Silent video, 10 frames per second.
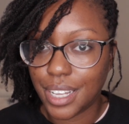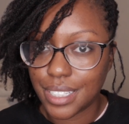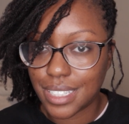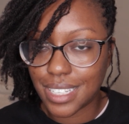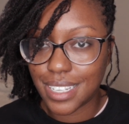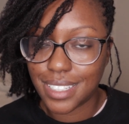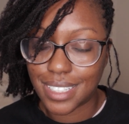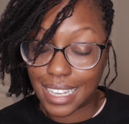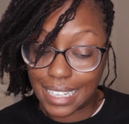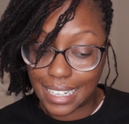see,
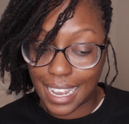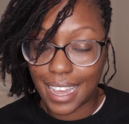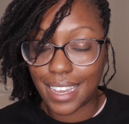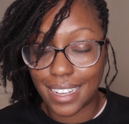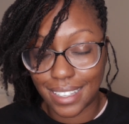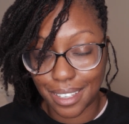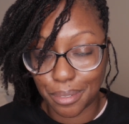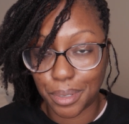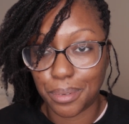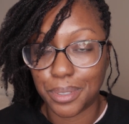say goodnight, and
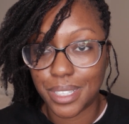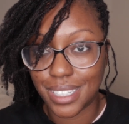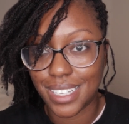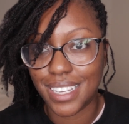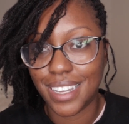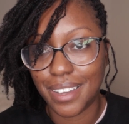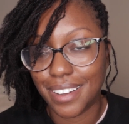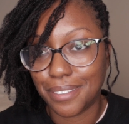then we will see